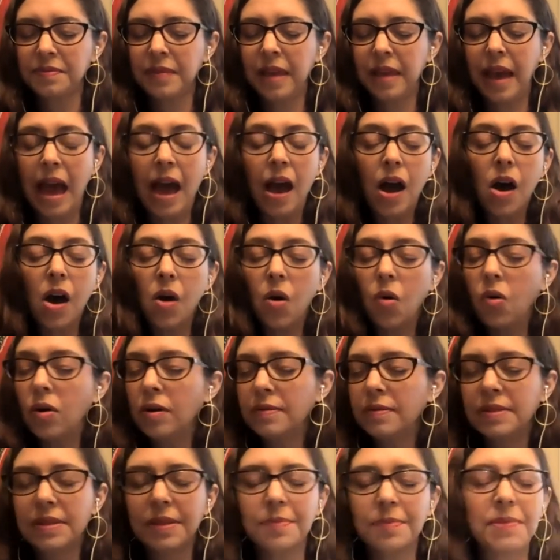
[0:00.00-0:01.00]
Ow.
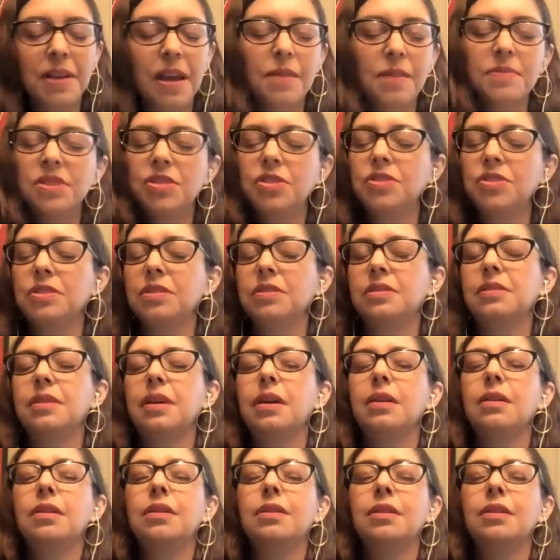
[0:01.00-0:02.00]
Sometimes it's just,
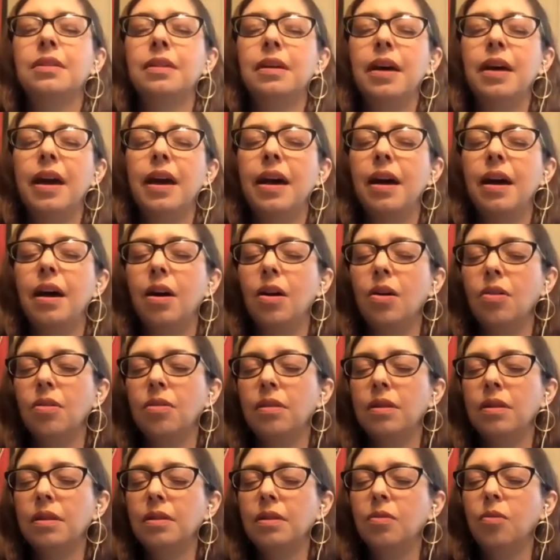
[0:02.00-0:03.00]
oh, ow,
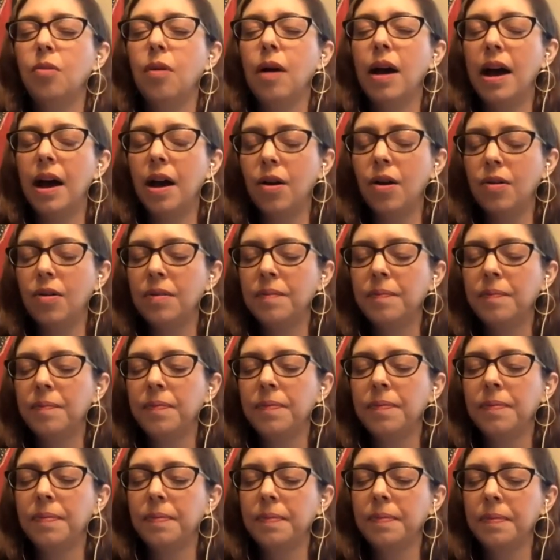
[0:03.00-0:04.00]
wow.
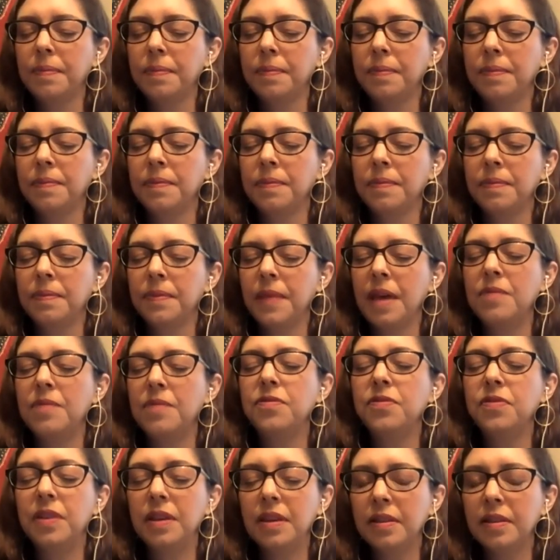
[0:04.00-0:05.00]
I'm
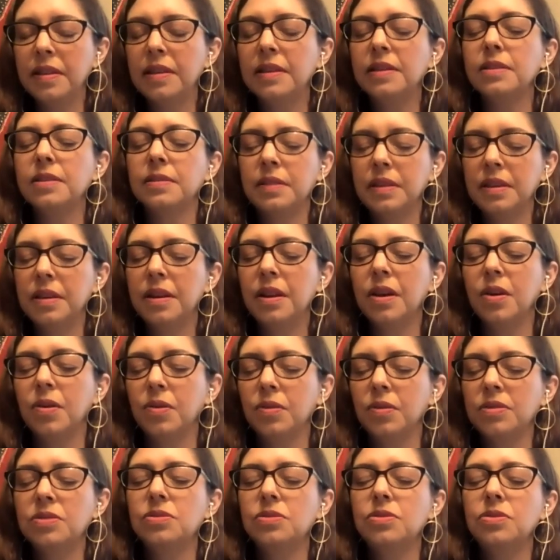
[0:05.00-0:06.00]
feeling,
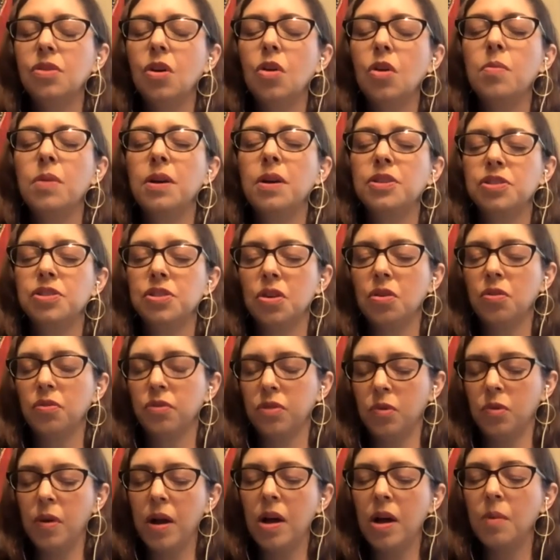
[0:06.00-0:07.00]
so much
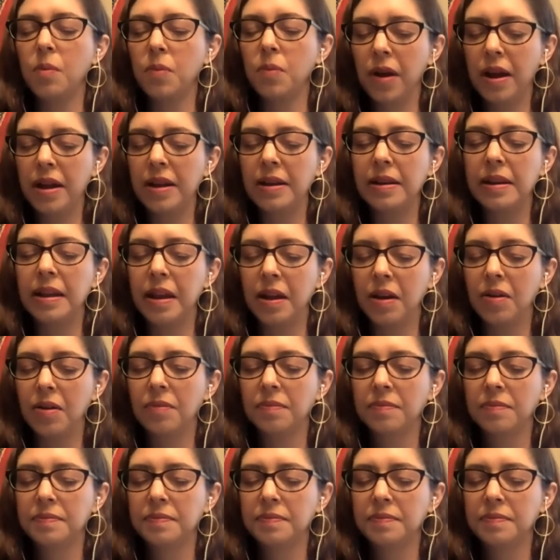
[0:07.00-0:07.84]
overwhelm right now.